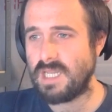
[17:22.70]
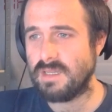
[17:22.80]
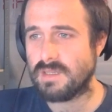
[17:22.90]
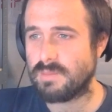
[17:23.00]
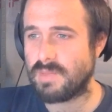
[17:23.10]

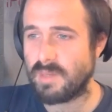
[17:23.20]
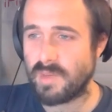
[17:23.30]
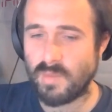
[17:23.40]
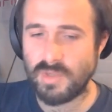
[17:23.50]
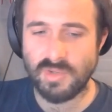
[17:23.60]
depending
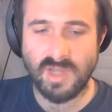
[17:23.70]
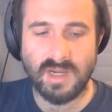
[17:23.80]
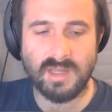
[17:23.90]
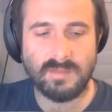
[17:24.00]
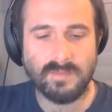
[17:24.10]
on when you got
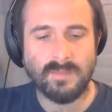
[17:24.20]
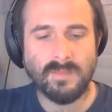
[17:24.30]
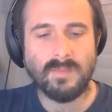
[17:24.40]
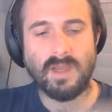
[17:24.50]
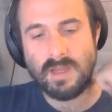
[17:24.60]
it.
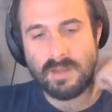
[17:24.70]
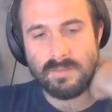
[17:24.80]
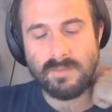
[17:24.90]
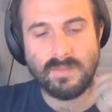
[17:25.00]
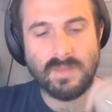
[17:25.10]

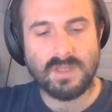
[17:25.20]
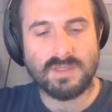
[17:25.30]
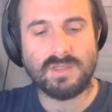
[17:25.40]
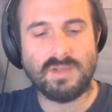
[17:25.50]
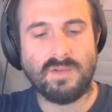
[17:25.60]

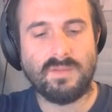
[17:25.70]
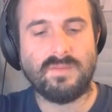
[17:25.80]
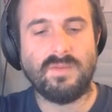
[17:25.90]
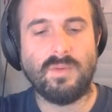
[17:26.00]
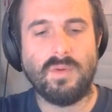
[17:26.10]
So
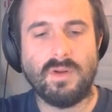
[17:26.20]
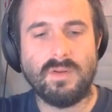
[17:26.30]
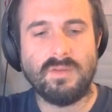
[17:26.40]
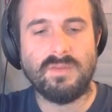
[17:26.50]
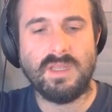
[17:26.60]

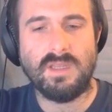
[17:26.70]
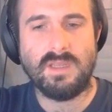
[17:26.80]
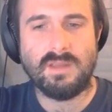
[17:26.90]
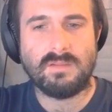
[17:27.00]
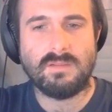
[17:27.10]
for
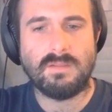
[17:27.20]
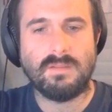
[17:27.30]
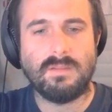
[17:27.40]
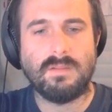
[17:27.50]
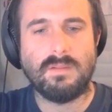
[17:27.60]
the
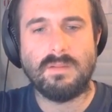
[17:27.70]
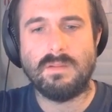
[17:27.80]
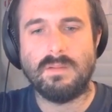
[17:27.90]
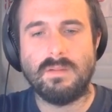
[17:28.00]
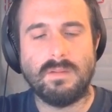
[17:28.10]

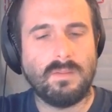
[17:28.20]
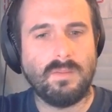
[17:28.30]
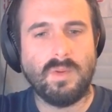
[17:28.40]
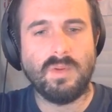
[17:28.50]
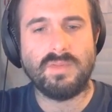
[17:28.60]

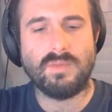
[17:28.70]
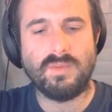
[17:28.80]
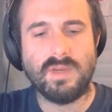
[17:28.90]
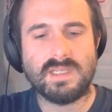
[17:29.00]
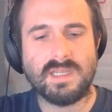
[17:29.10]
one with the
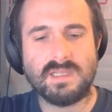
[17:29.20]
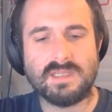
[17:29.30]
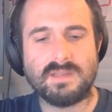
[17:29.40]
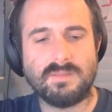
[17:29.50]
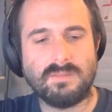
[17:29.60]

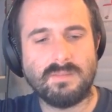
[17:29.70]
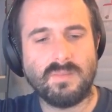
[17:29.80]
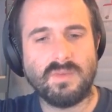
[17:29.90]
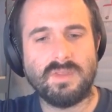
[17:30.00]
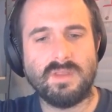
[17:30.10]
recessed,
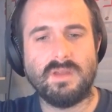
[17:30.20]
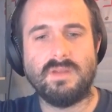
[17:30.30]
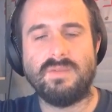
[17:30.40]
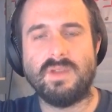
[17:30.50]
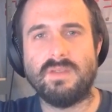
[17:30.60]

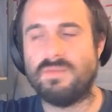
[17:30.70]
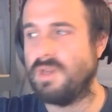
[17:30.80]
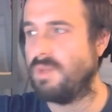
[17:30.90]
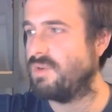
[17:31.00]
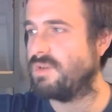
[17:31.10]
if you got a
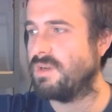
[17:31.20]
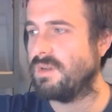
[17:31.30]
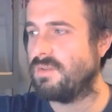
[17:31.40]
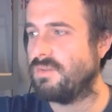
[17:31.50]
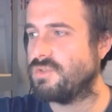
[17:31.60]
3D printed
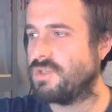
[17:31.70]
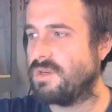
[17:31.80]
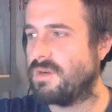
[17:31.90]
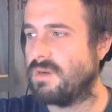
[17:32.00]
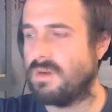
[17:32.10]

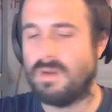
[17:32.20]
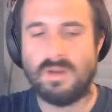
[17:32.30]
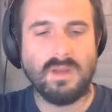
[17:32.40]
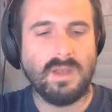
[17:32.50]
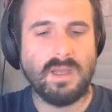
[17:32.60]
enclosure,
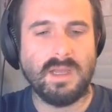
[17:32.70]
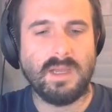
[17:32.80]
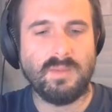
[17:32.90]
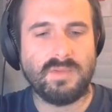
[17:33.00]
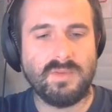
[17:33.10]

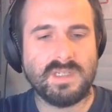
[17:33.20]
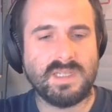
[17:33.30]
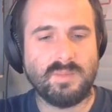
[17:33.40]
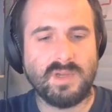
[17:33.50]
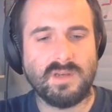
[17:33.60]
with the
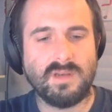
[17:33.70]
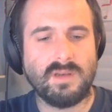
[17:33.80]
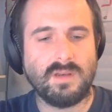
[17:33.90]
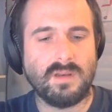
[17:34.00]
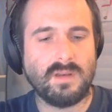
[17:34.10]
reset button,
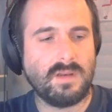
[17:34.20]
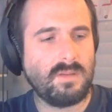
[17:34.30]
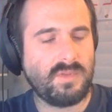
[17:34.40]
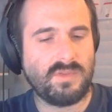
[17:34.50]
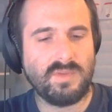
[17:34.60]

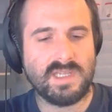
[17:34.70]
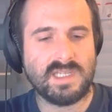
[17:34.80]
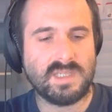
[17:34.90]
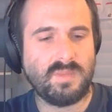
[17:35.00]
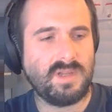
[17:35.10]
with the
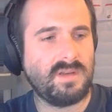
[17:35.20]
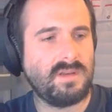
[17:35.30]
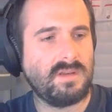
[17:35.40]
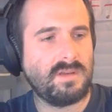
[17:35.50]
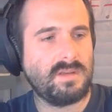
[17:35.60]
recess
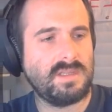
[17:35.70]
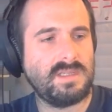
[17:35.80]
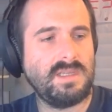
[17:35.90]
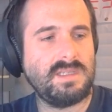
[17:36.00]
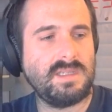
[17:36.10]
button, it's
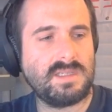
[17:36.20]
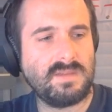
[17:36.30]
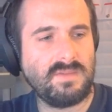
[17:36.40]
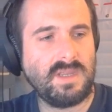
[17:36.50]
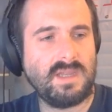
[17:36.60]
easiest
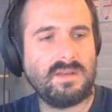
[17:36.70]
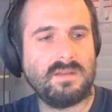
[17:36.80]
if you get